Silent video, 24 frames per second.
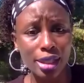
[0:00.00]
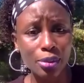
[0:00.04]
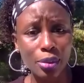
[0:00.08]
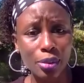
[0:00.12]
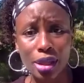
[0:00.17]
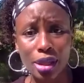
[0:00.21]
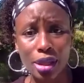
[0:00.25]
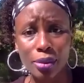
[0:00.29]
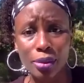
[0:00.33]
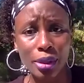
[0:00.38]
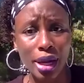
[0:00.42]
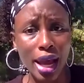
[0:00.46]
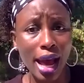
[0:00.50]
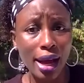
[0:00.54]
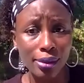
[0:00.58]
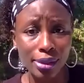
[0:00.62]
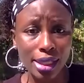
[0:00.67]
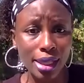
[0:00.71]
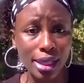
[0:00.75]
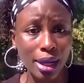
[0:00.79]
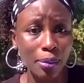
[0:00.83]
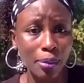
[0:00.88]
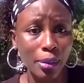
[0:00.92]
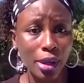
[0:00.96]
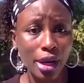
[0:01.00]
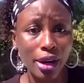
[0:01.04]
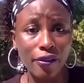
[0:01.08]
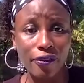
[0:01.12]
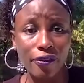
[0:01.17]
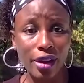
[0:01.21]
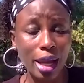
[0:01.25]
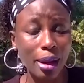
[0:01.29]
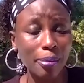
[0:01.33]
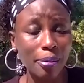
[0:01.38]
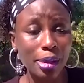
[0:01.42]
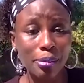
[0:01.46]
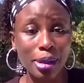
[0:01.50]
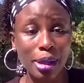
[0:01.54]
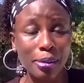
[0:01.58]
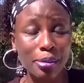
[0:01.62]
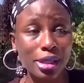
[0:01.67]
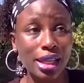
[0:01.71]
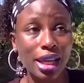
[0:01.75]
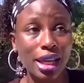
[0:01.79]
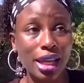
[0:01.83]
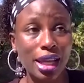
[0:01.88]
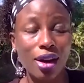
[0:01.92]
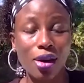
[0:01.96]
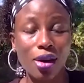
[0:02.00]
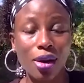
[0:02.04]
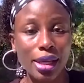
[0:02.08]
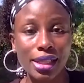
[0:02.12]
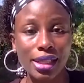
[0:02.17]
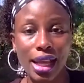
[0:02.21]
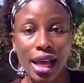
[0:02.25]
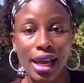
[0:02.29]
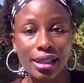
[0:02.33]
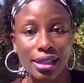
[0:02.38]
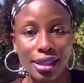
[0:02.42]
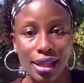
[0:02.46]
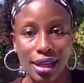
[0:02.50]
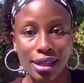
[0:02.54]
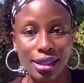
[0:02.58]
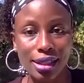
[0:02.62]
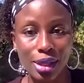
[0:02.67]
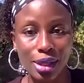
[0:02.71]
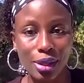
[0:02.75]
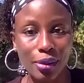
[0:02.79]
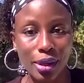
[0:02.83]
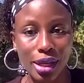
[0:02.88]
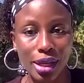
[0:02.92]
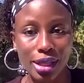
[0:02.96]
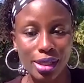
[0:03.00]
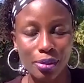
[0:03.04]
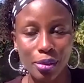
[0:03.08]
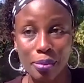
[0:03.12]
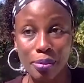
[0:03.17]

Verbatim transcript: whether we're out somewhere, family members, they always ask us a question.